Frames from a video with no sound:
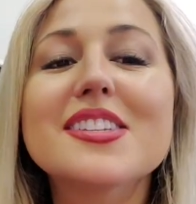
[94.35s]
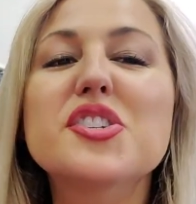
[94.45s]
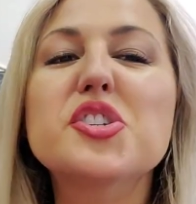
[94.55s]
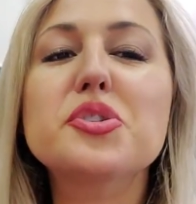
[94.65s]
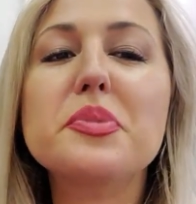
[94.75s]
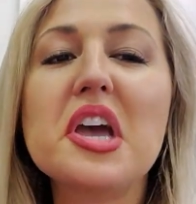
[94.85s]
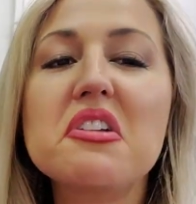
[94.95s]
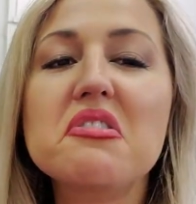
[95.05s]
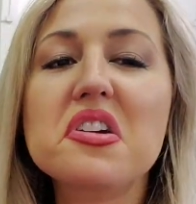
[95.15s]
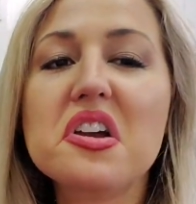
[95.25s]
Sue me, I
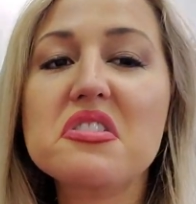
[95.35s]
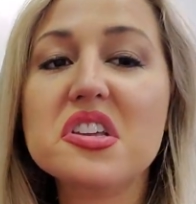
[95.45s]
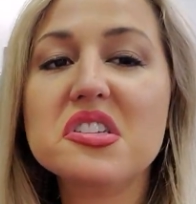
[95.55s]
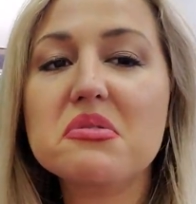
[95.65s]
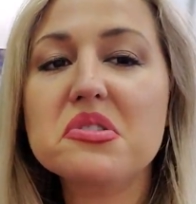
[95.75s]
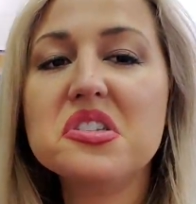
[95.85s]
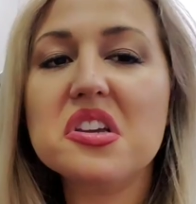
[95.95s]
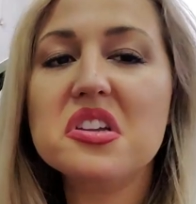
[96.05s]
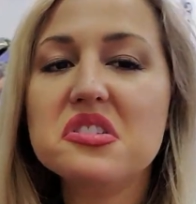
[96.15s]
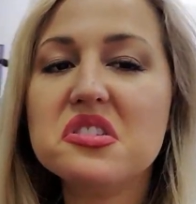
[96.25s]
don't care. That's how we
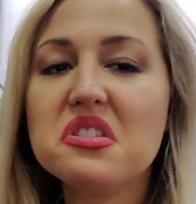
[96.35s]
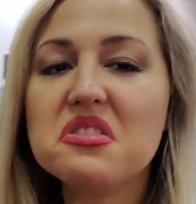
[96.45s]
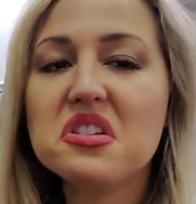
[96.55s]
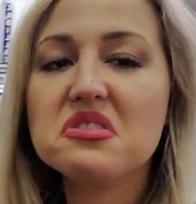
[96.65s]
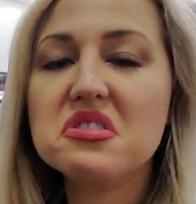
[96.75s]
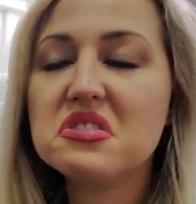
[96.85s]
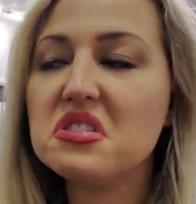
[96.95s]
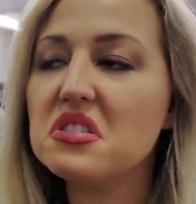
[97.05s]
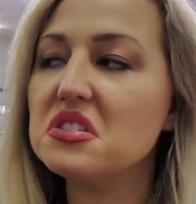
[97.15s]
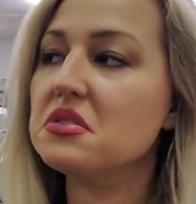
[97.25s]
say it in South Texas.
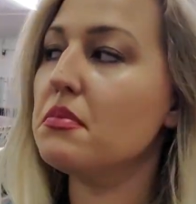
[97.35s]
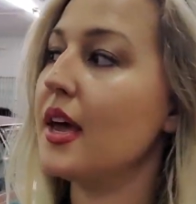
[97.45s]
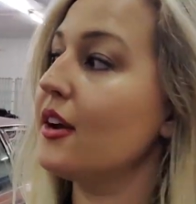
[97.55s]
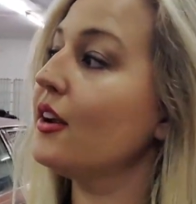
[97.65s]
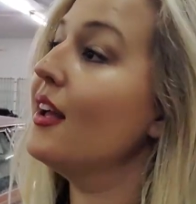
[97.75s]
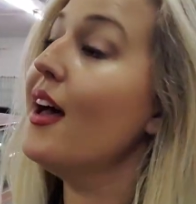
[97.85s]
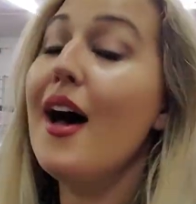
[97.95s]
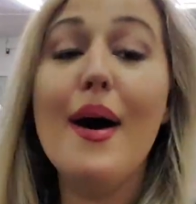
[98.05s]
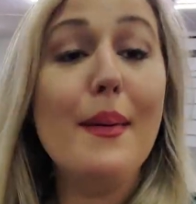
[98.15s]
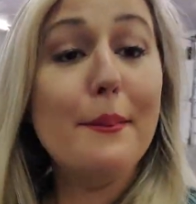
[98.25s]
It doesn't matter.
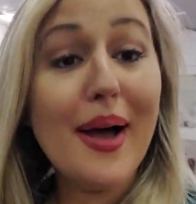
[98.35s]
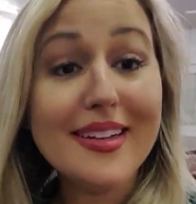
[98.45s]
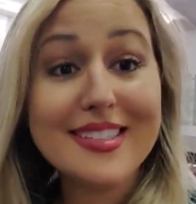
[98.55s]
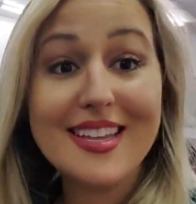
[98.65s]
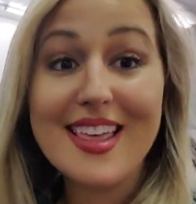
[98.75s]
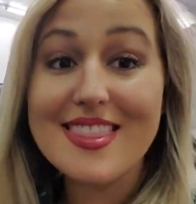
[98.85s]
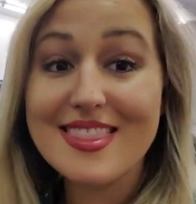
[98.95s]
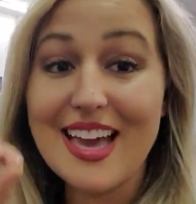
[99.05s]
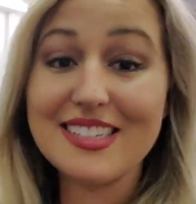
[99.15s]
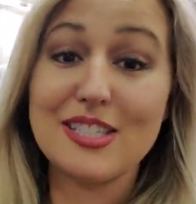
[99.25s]
But
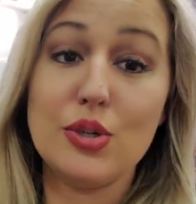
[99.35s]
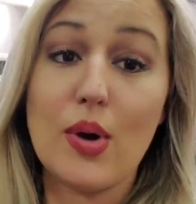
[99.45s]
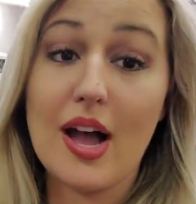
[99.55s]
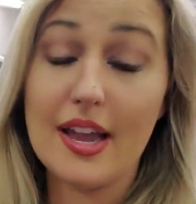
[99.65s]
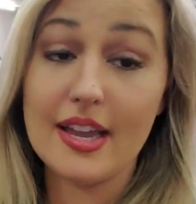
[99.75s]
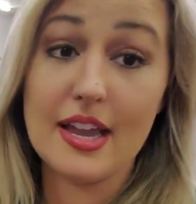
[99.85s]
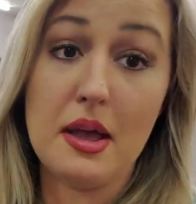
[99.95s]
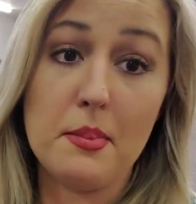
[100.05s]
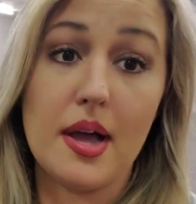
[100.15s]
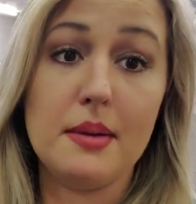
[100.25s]
that's who I
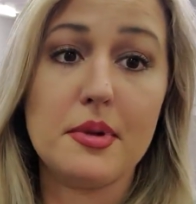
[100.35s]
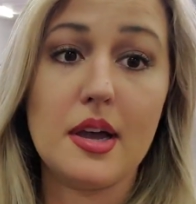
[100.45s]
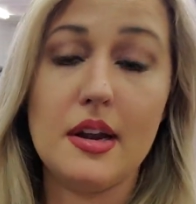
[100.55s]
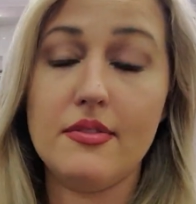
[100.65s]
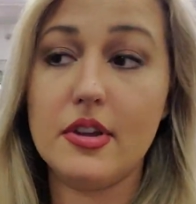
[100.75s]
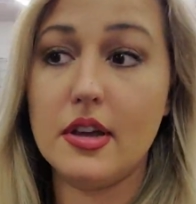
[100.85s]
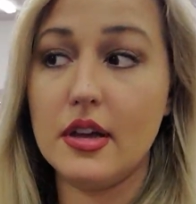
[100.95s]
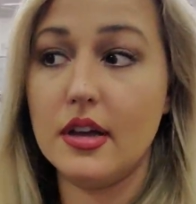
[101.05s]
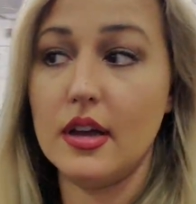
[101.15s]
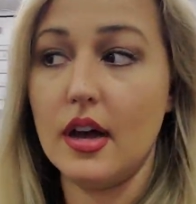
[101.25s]
am. I'm kind of
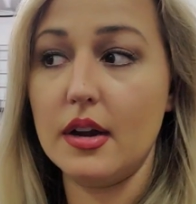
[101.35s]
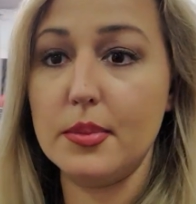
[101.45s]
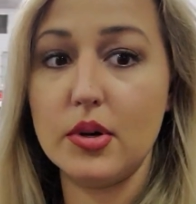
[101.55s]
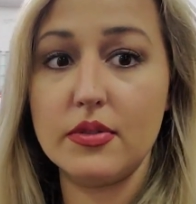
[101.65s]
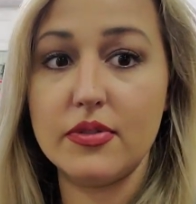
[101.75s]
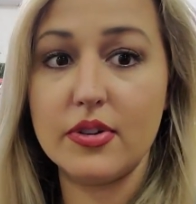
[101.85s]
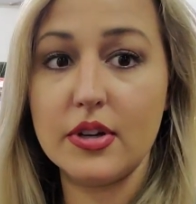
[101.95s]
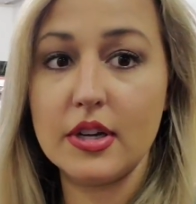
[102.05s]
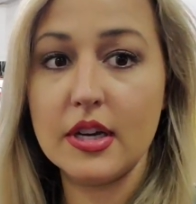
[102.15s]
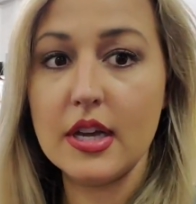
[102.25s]
a
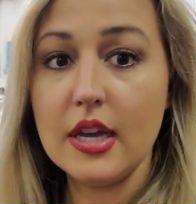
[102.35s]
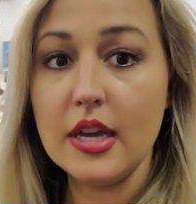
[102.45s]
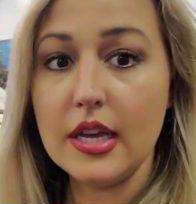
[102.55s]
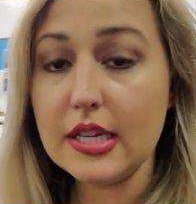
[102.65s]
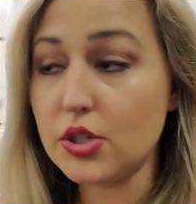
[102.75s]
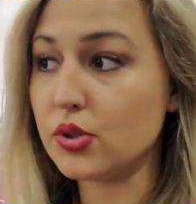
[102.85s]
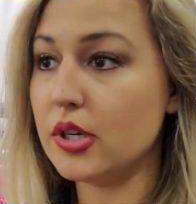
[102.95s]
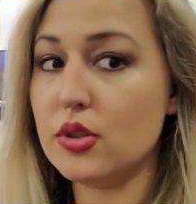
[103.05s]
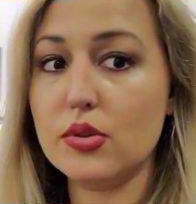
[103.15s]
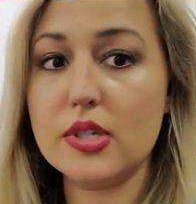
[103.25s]
automotive history
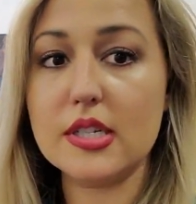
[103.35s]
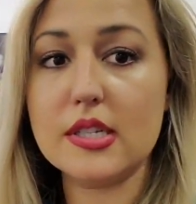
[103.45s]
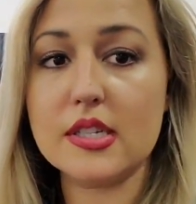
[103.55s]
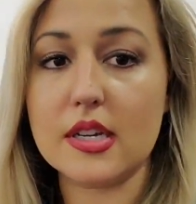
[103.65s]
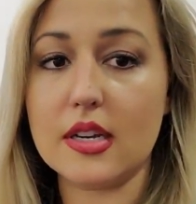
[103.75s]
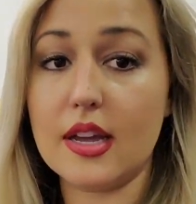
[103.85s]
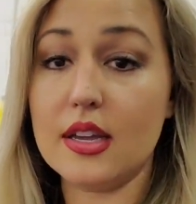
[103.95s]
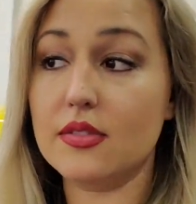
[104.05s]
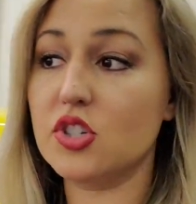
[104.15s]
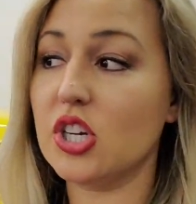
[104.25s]
enthusiast, and I
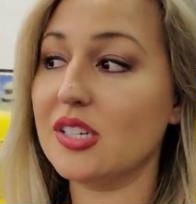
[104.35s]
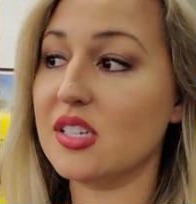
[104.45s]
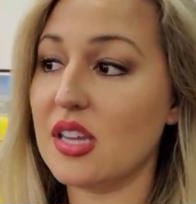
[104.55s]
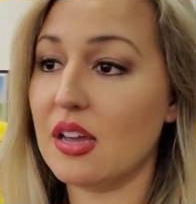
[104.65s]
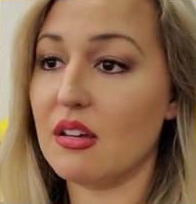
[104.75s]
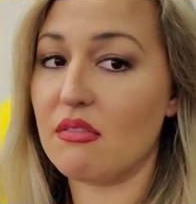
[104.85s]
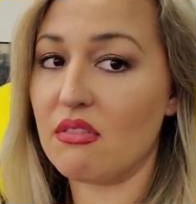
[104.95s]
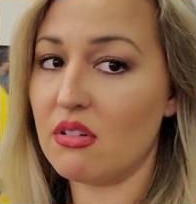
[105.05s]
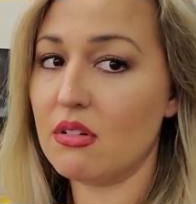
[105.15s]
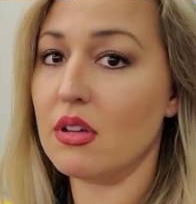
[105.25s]
have chased down
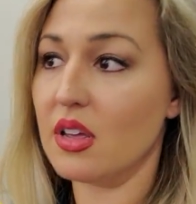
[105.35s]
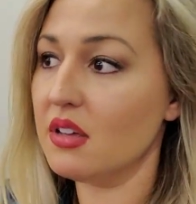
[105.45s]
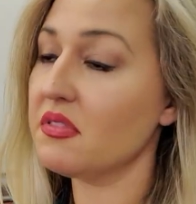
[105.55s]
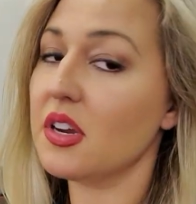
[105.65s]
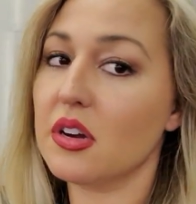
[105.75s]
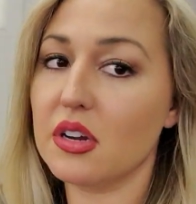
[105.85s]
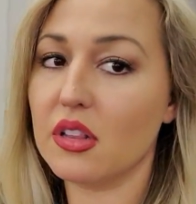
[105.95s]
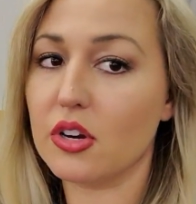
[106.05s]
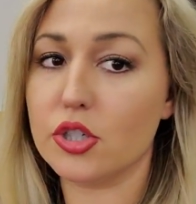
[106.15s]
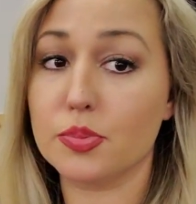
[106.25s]
a very
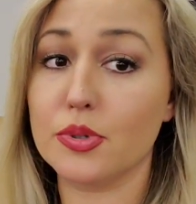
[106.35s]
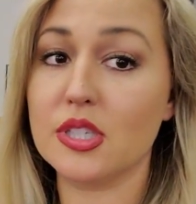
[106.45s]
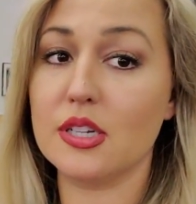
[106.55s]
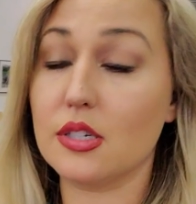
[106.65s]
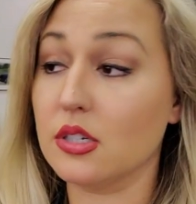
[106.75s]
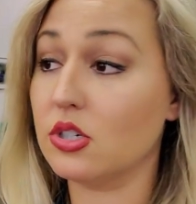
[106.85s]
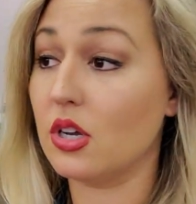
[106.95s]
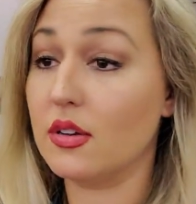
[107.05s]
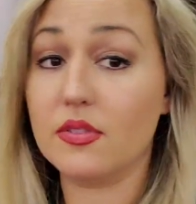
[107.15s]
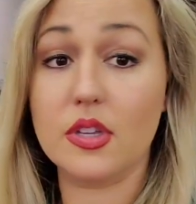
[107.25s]
large percentage
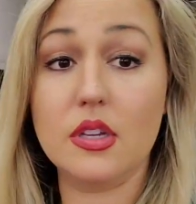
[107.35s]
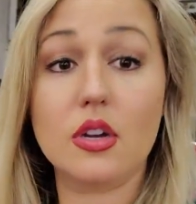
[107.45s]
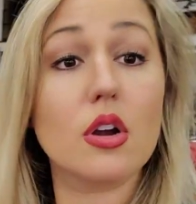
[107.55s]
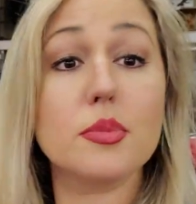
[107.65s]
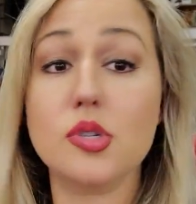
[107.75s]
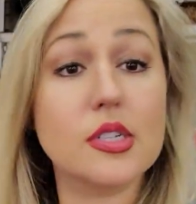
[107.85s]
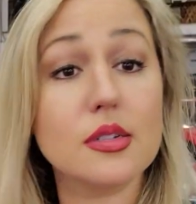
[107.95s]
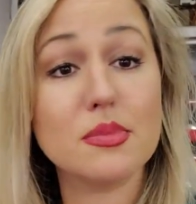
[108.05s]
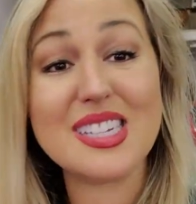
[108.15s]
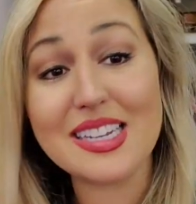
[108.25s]
of the car
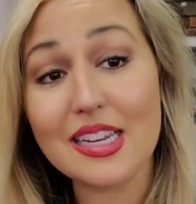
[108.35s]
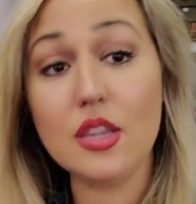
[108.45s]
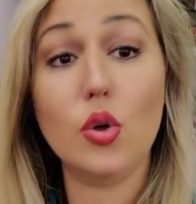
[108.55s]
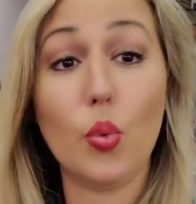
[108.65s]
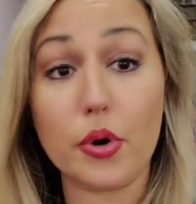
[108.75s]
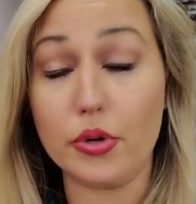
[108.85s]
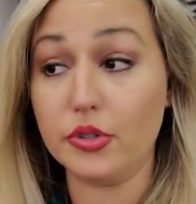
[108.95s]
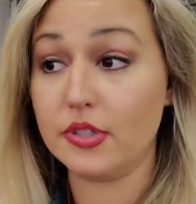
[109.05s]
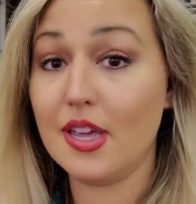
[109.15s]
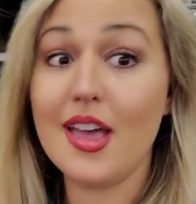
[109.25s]
museums in the
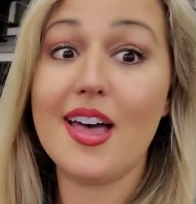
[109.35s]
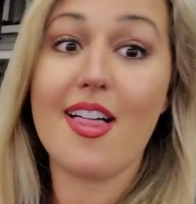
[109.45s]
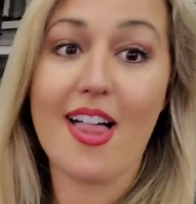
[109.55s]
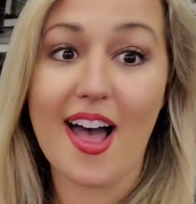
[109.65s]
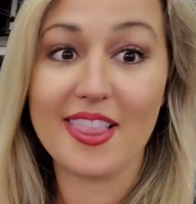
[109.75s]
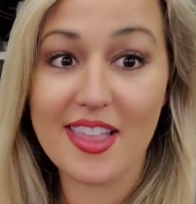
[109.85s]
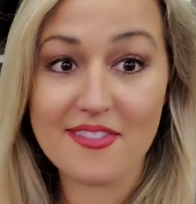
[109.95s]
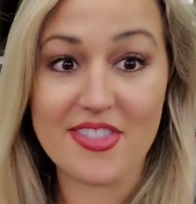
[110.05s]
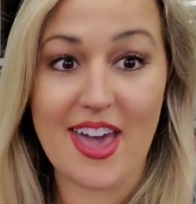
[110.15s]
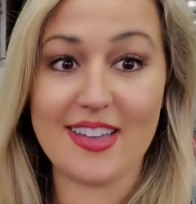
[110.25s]
world. I
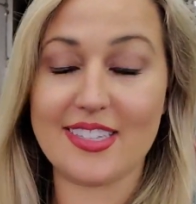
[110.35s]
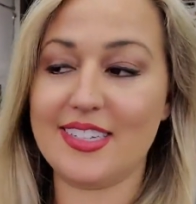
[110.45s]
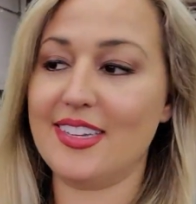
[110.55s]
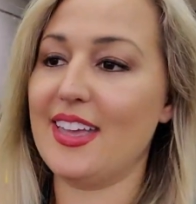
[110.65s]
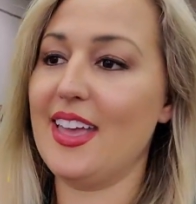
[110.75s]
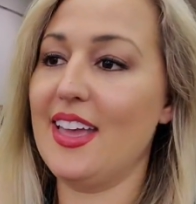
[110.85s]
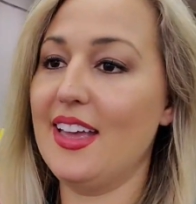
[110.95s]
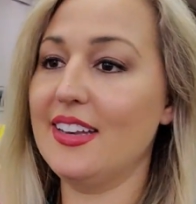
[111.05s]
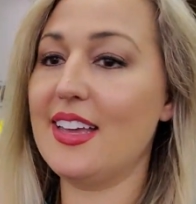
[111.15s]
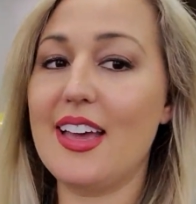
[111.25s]
love that.
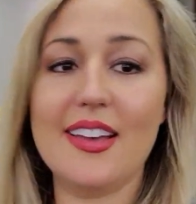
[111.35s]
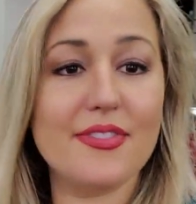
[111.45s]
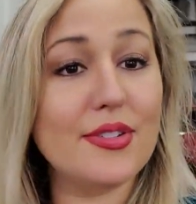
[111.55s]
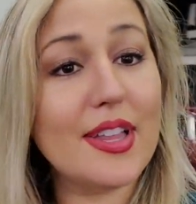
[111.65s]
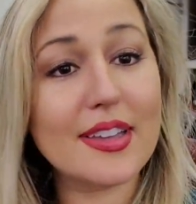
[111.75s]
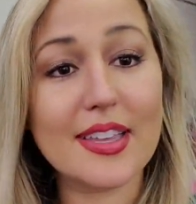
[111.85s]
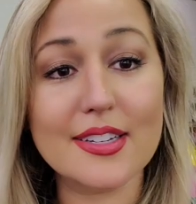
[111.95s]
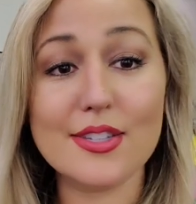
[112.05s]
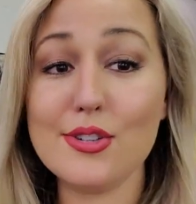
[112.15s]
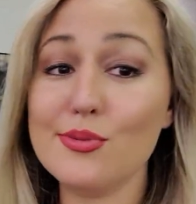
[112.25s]
And if you like
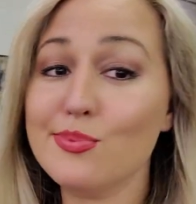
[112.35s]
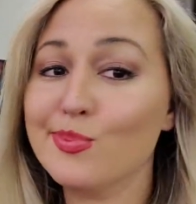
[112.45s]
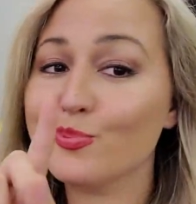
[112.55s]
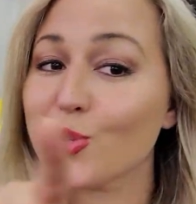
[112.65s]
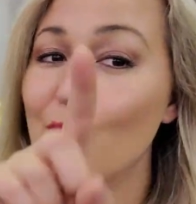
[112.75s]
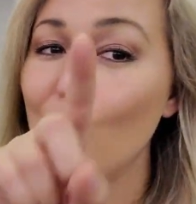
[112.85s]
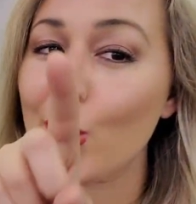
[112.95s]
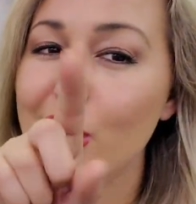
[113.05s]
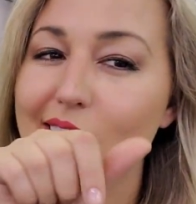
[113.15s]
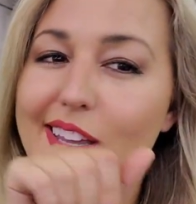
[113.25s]
that too,
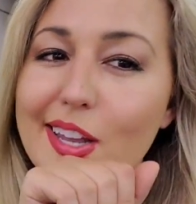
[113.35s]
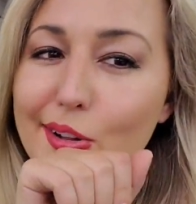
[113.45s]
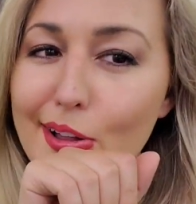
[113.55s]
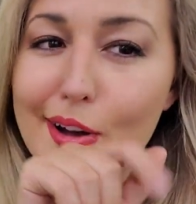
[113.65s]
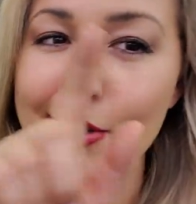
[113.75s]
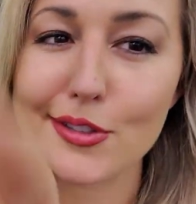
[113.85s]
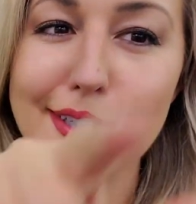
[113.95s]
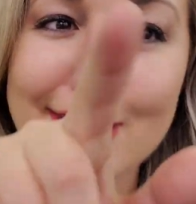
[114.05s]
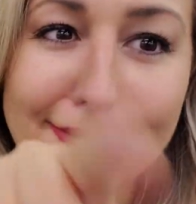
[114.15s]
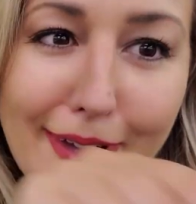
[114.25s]
we're gonna get along
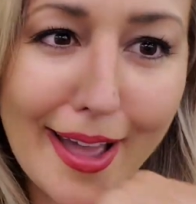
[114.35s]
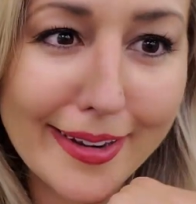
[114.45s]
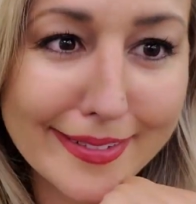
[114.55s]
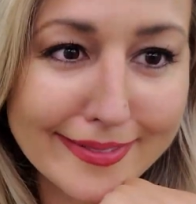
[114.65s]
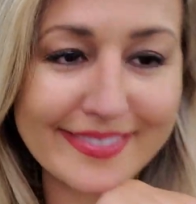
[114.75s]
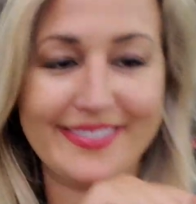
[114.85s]
just fine.